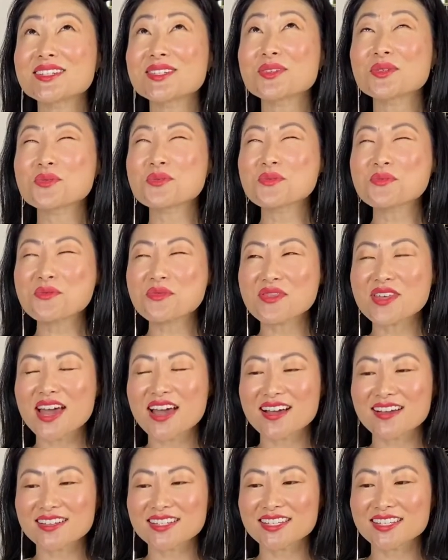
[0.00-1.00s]

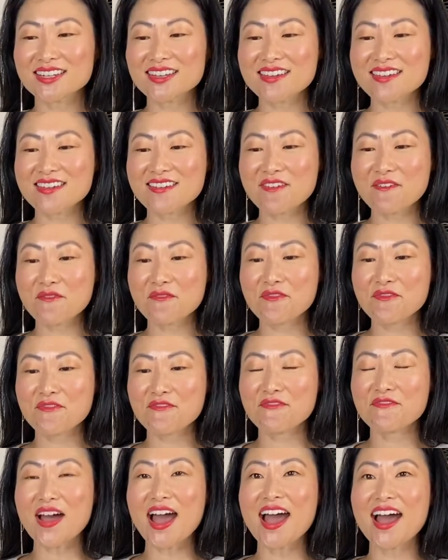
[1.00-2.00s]

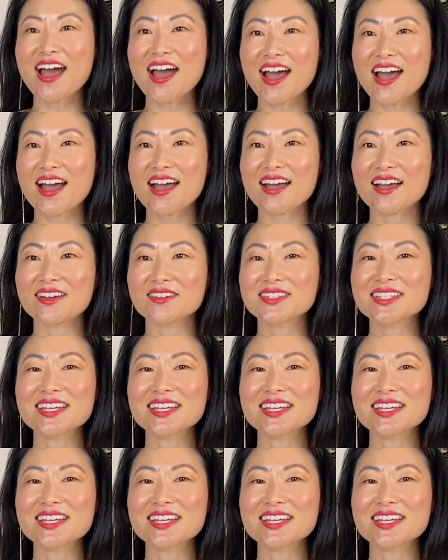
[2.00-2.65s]
2005.